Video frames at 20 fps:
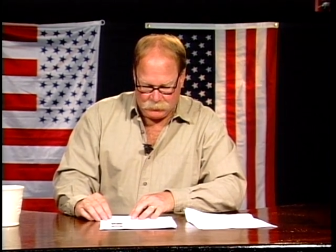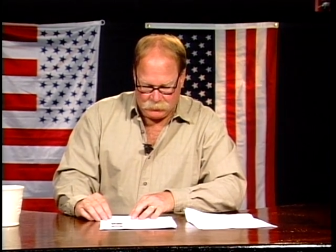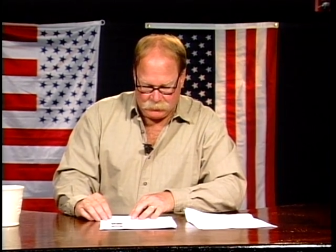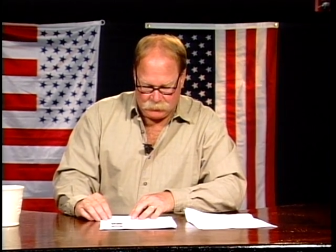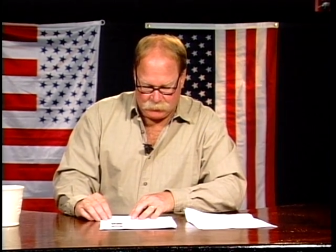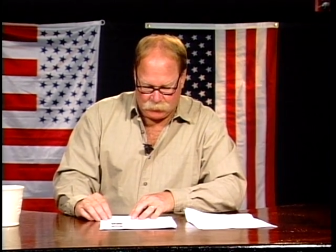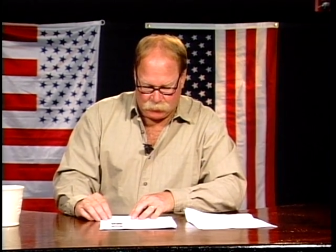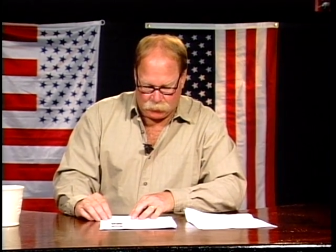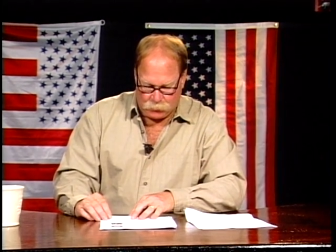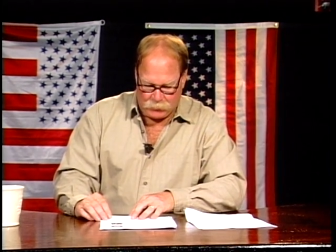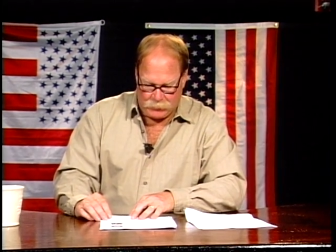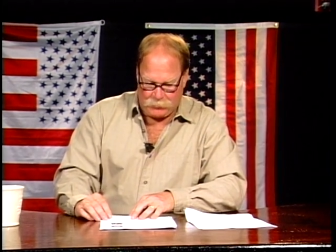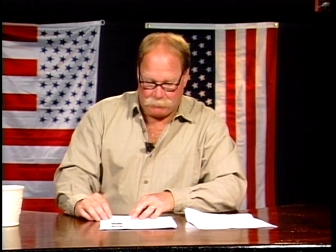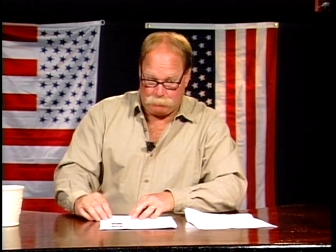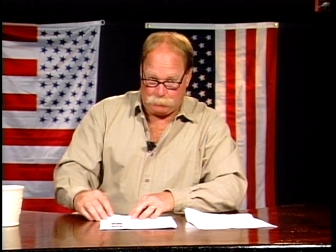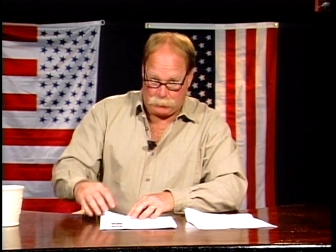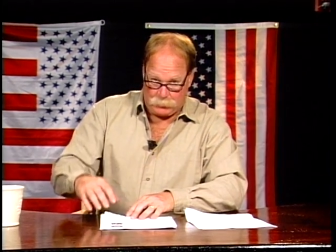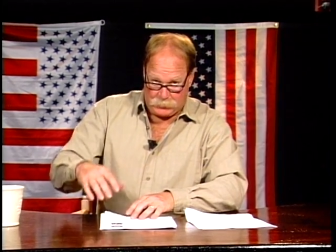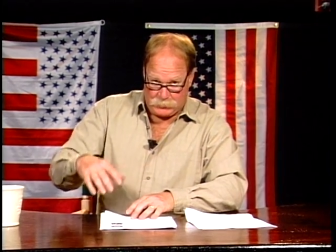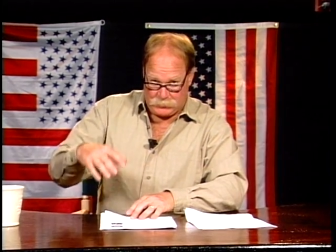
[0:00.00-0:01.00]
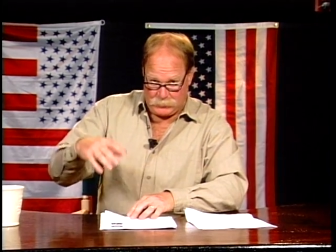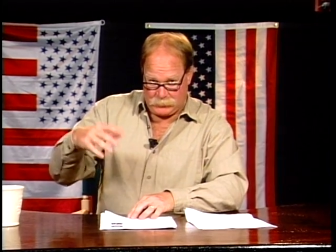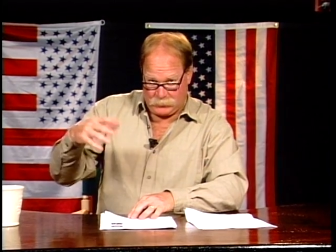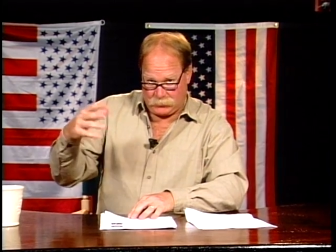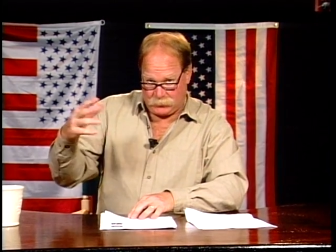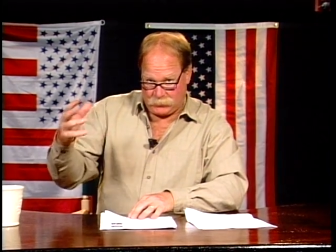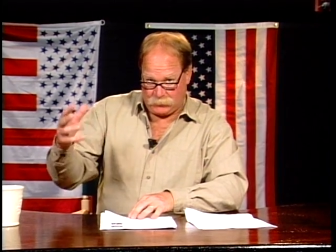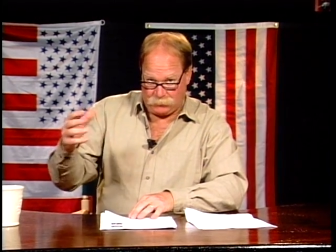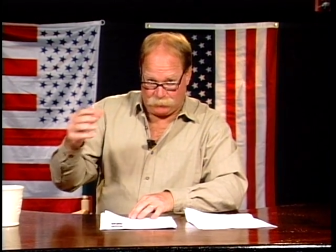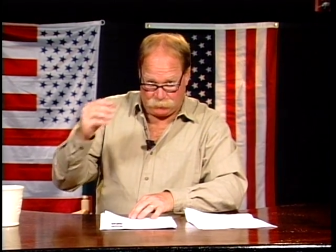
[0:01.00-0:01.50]
a
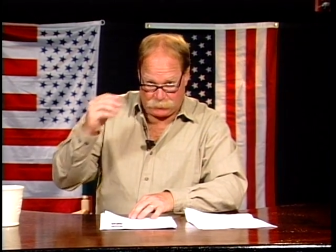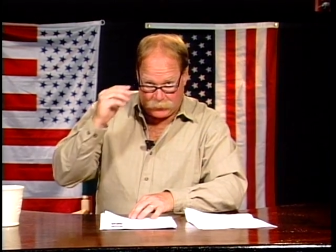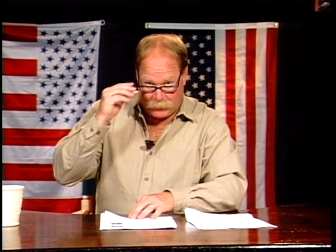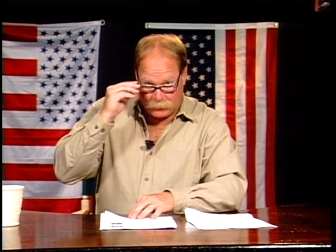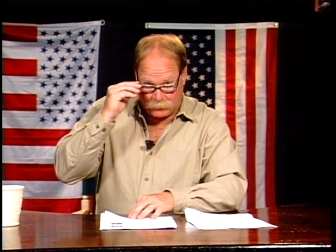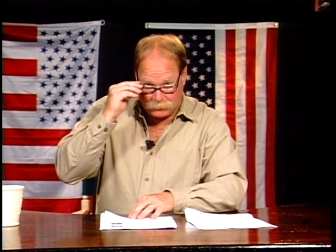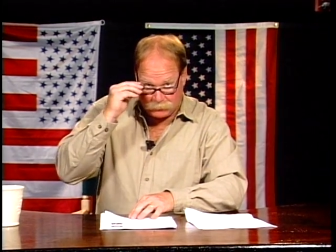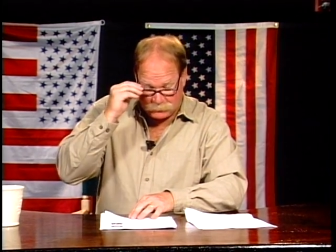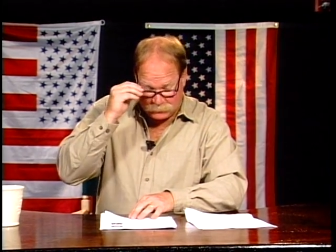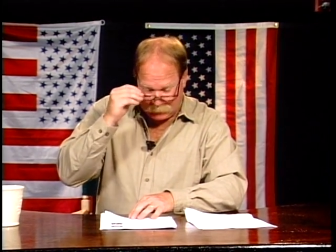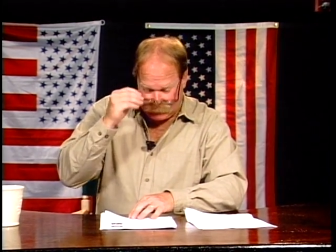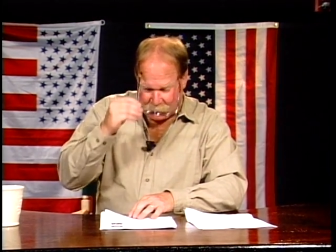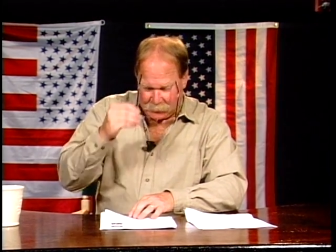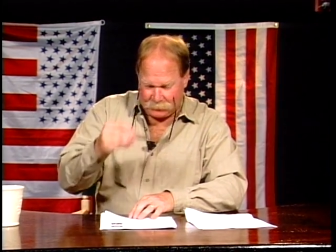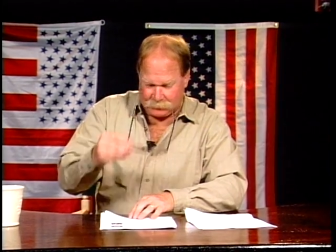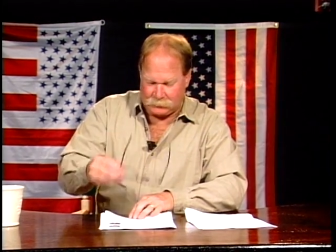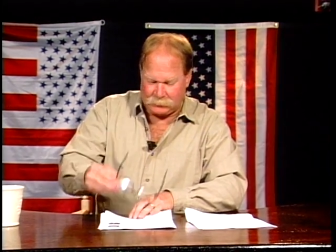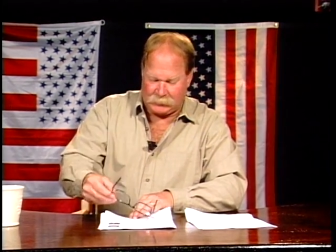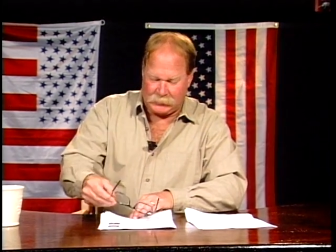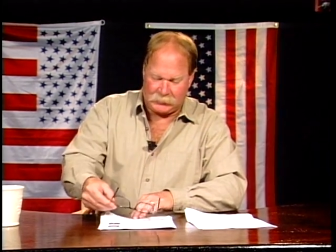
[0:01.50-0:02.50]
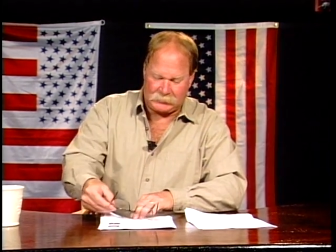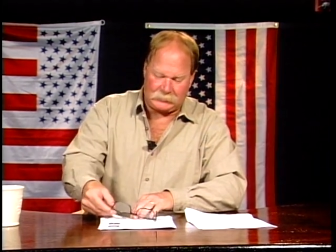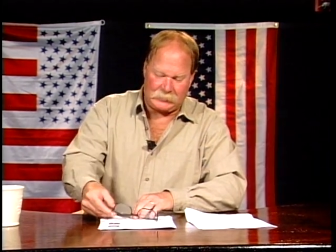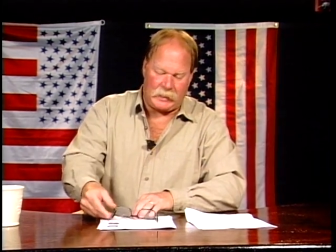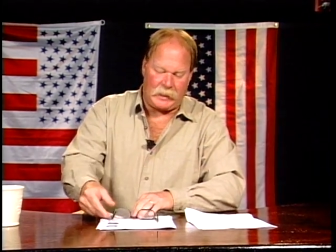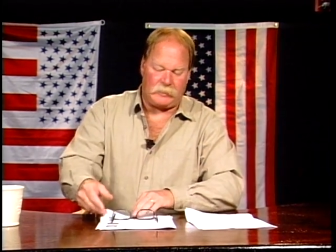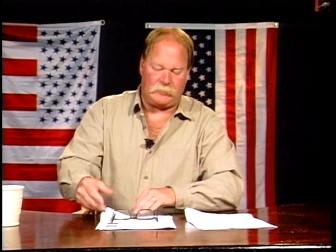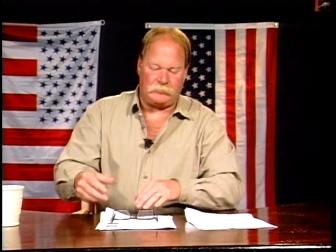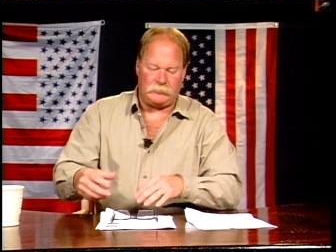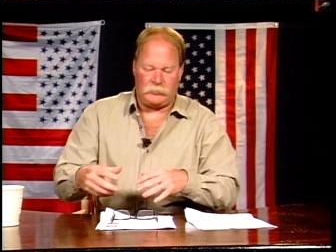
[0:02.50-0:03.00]
big event, to get that,